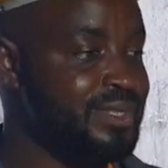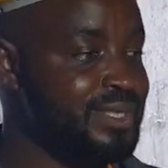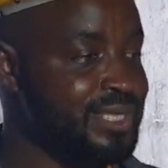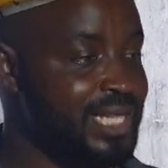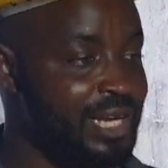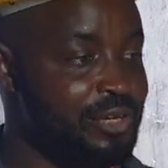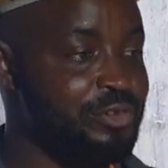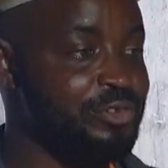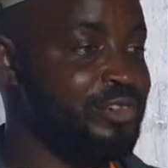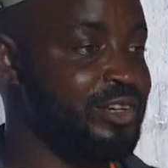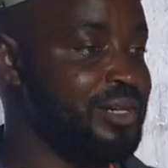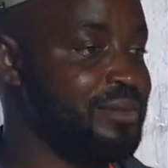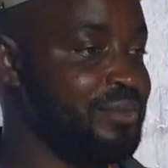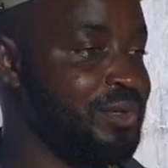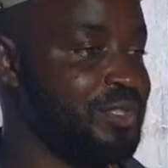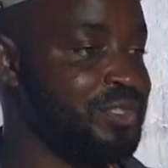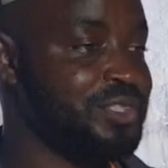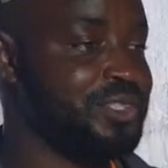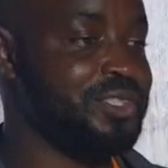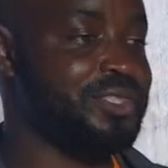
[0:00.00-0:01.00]
Thank you very
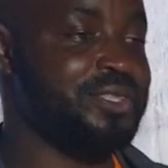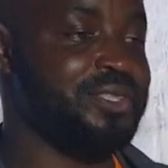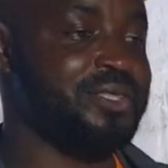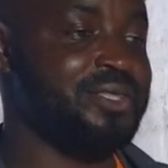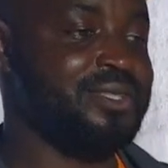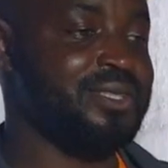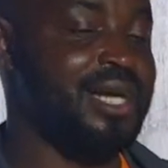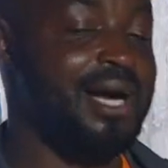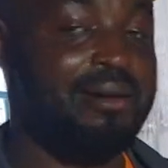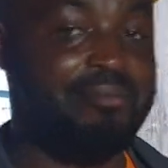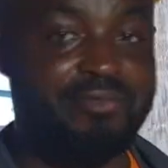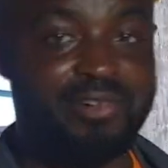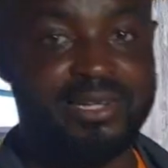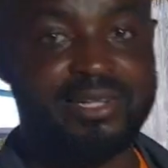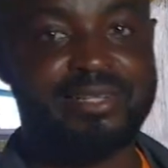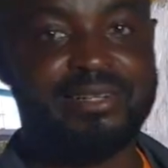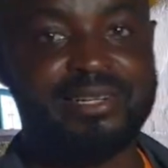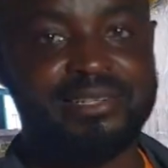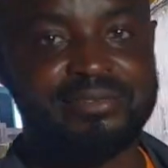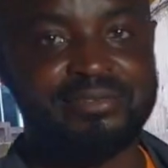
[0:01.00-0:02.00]
much. I'm
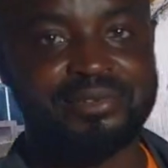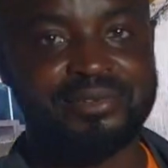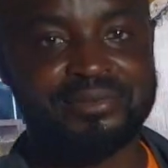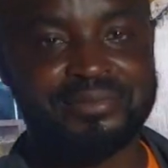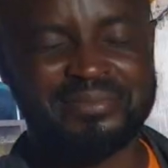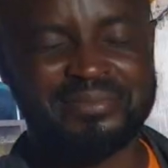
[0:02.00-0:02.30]
very grateful.